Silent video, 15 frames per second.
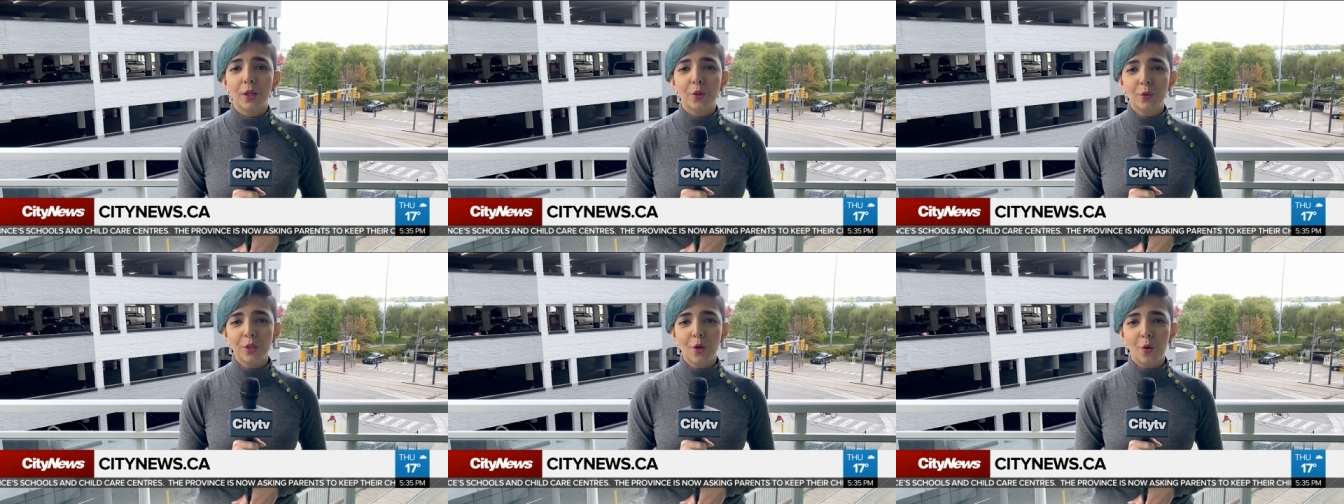
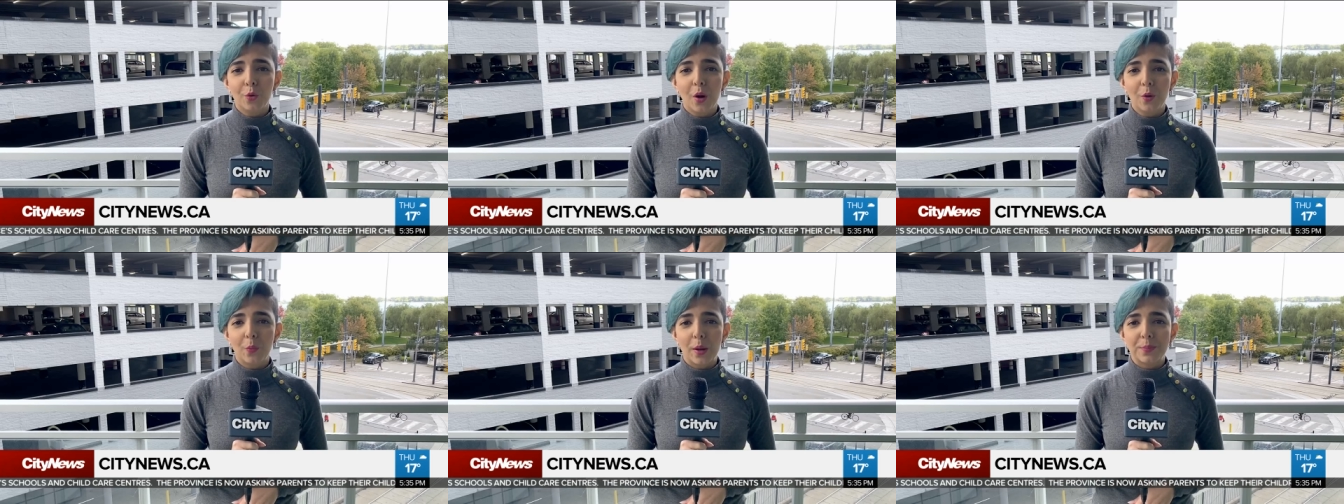you can go
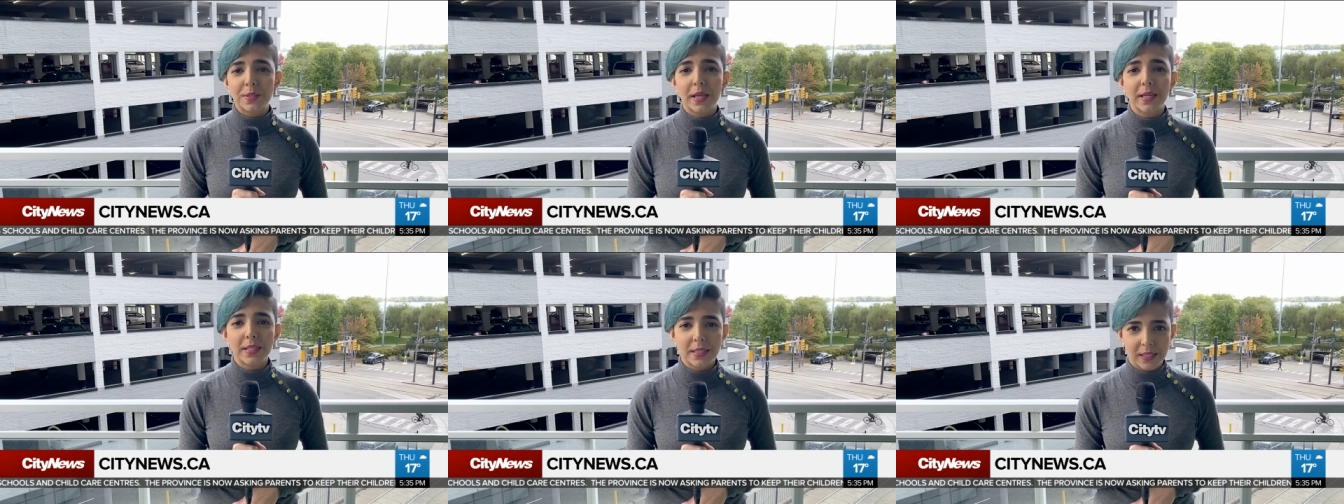to our
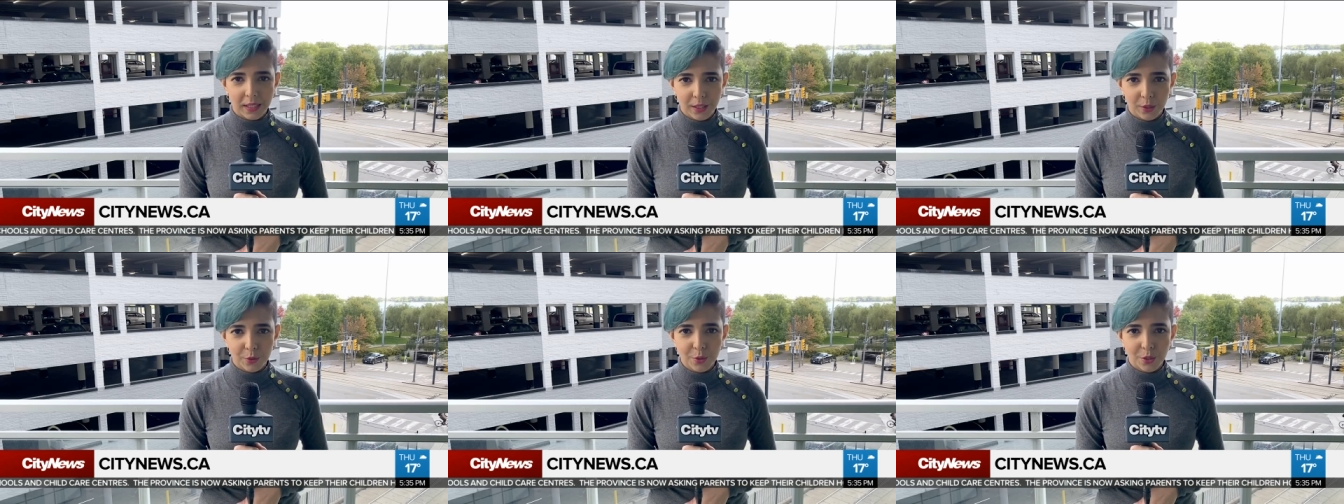website,
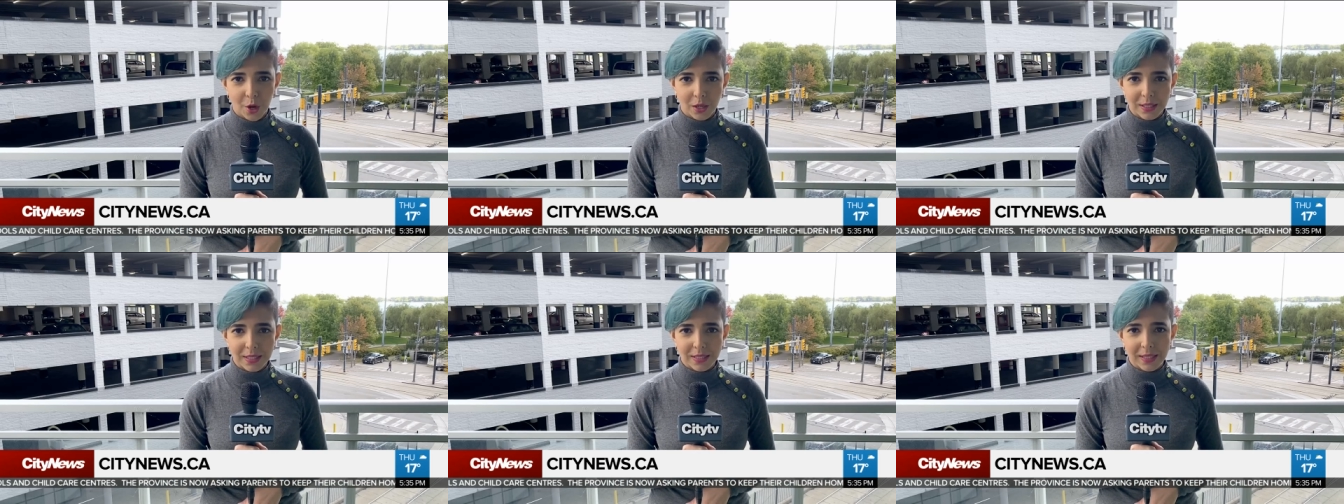
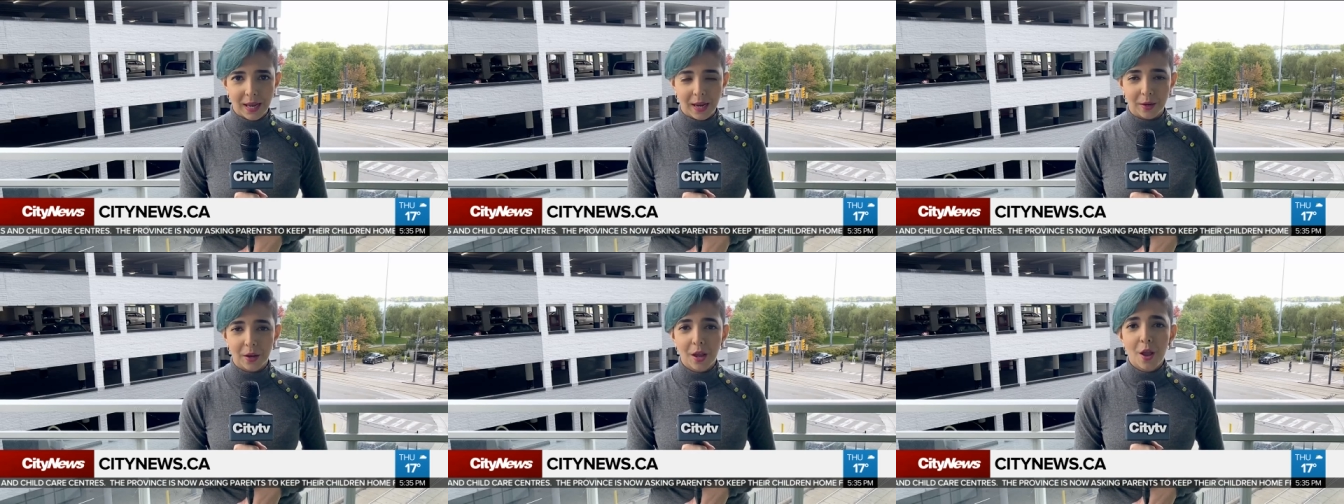
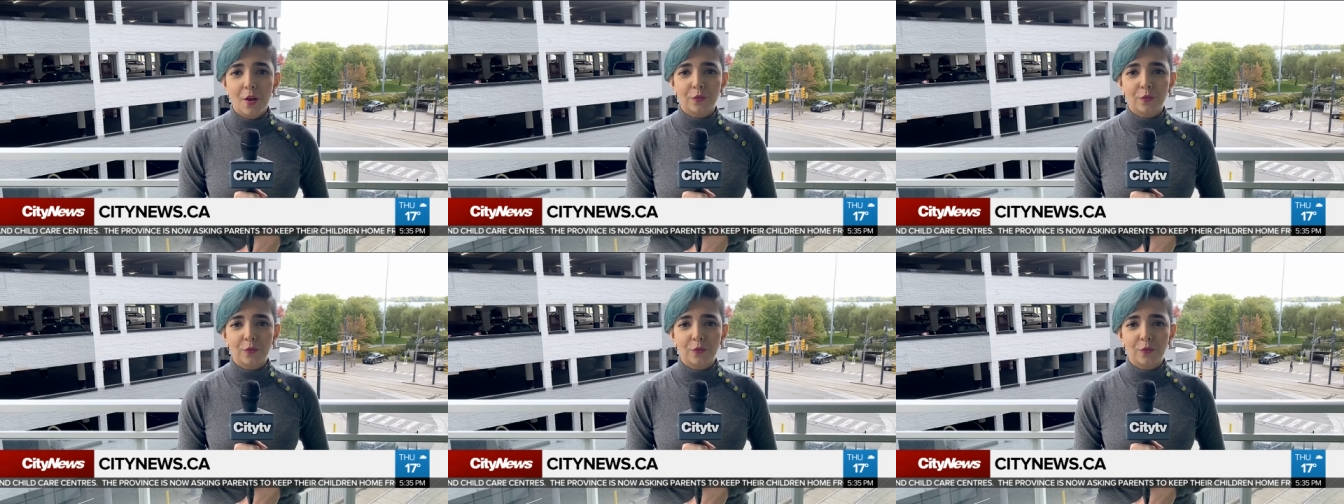citynews.ca.